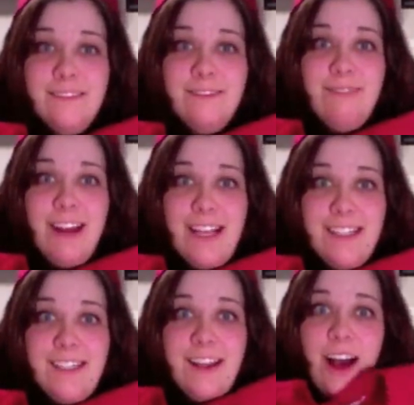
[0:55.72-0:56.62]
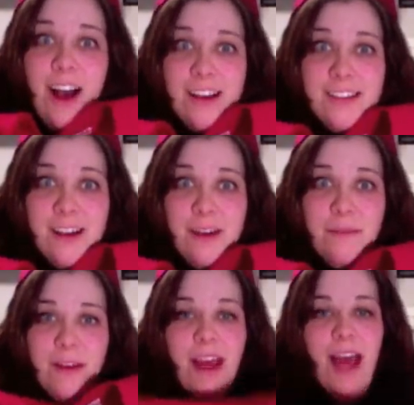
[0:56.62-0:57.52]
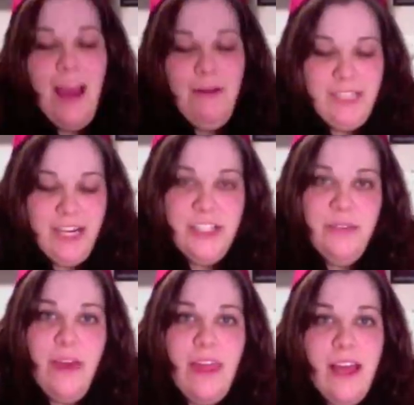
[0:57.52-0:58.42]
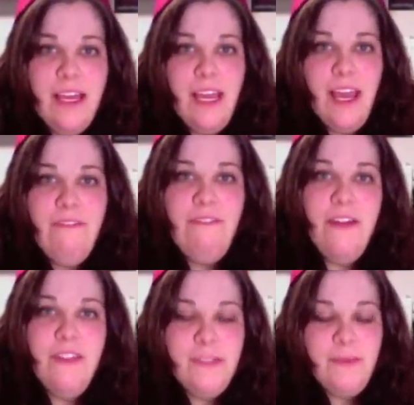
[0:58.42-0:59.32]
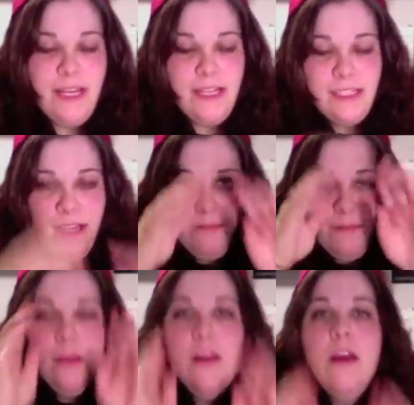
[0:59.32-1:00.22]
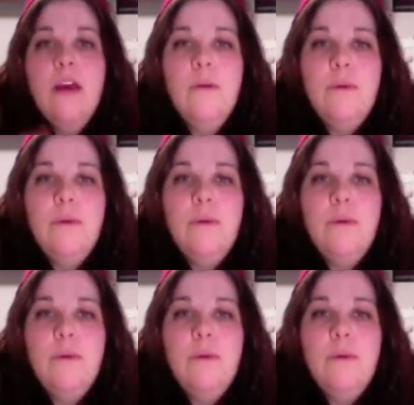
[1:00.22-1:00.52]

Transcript: Right? Awesome. I was actually really lucky. I found this because we